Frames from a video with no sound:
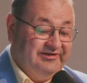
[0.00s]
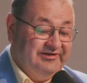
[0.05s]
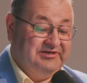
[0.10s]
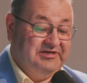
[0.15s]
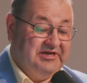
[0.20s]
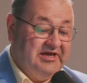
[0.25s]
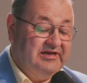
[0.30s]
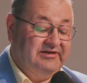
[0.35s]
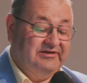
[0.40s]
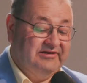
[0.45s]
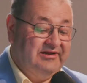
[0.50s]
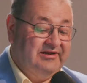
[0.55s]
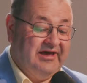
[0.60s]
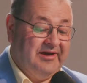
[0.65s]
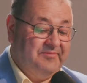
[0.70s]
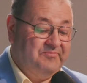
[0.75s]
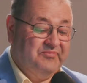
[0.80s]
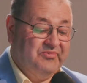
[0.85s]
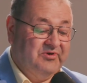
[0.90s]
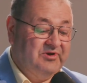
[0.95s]
he ended
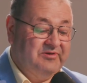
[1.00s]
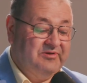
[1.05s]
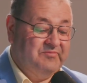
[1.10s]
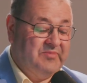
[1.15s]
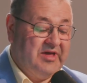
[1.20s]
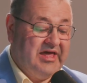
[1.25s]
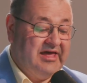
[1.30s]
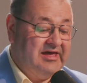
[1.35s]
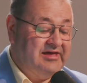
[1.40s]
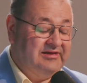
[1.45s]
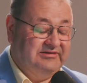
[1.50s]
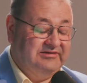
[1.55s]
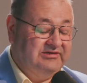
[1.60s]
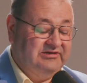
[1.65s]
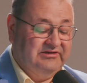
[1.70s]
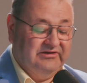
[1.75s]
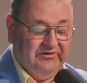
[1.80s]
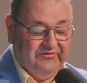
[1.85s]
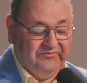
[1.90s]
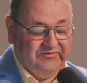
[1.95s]
up pretty bad.
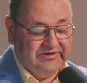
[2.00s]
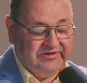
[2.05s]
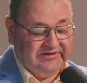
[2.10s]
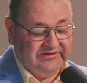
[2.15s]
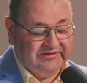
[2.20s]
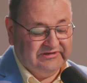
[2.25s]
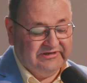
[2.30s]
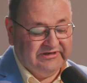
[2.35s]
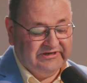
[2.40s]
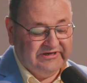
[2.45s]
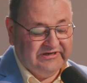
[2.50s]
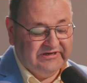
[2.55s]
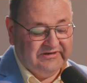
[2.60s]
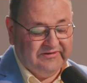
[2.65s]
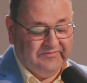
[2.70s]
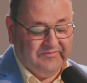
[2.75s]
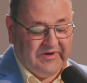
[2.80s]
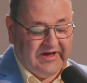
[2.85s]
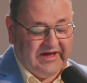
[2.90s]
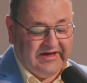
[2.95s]
We can
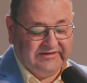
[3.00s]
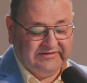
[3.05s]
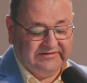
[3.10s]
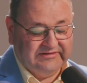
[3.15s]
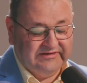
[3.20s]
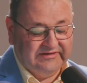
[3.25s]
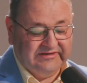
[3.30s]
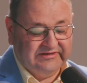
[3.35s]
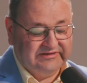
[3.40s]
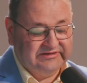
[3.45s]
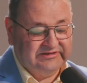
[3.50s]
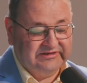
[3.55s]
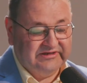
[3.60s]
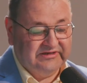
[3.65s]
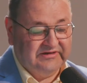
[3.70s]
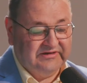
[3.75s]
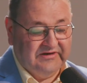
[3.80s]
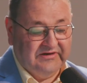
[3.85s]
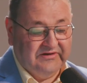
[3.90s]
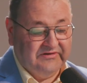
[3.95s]
read about this. He